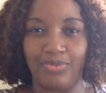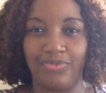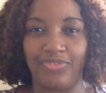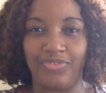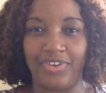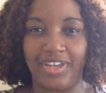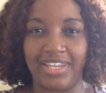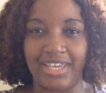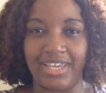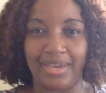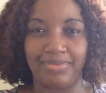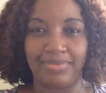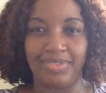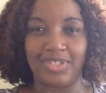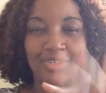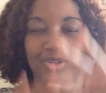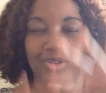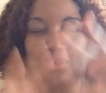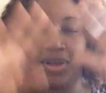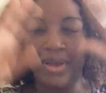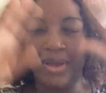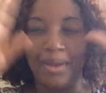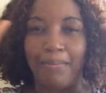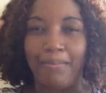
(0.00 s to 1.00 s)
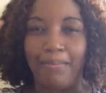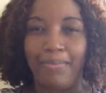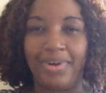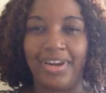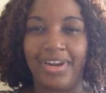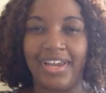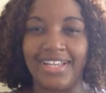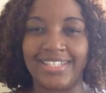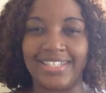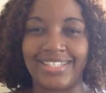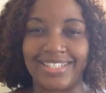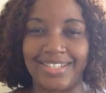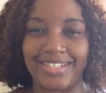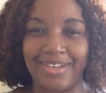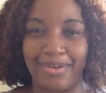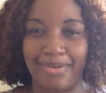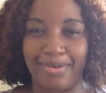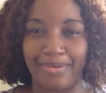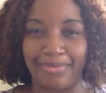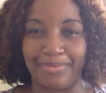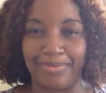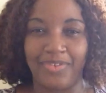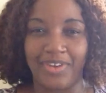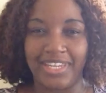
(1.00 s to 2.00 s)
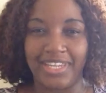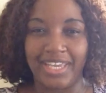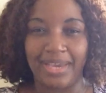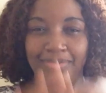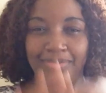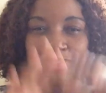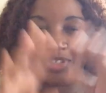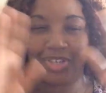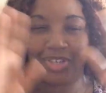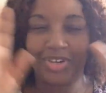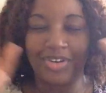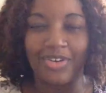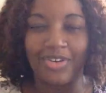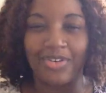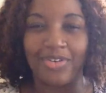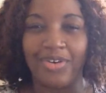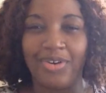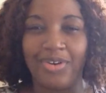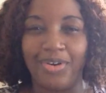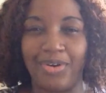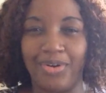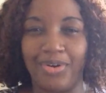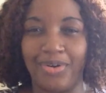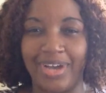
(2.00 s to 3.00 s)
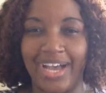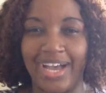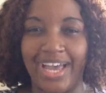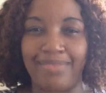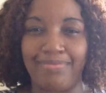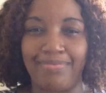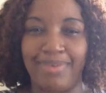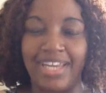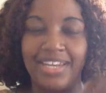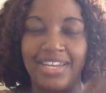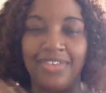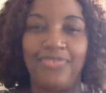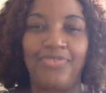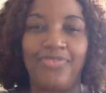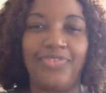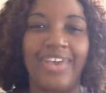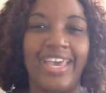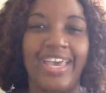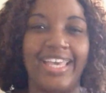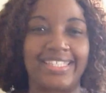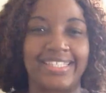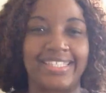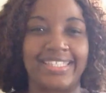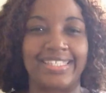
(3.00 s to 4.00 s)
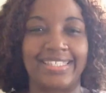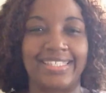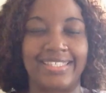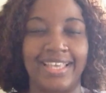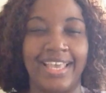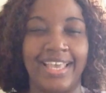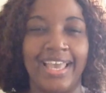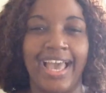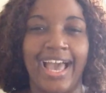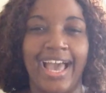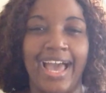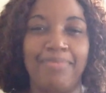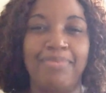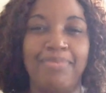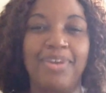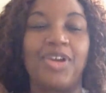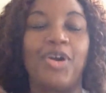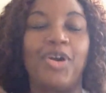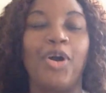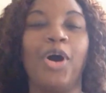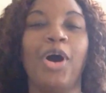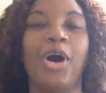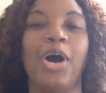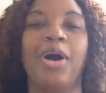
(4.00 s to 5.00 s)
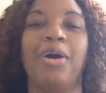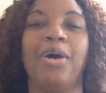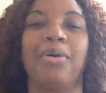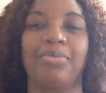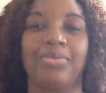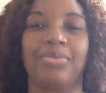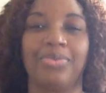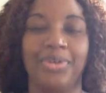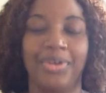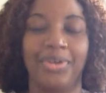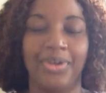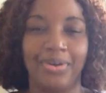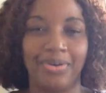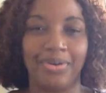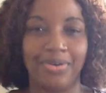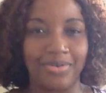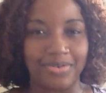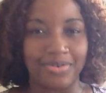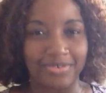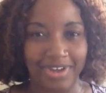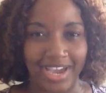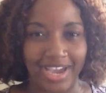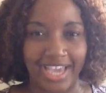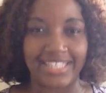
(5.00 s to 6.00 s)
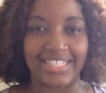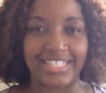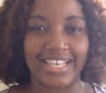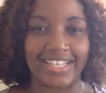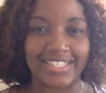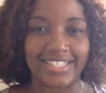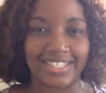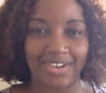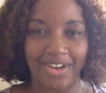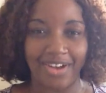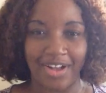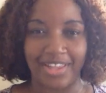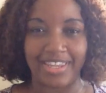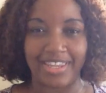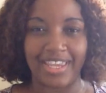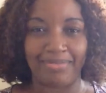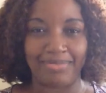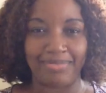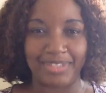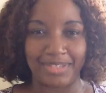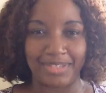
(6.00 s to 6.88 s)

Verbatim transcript: for them to blossom, for them to grow and manifest and become who Christ has called them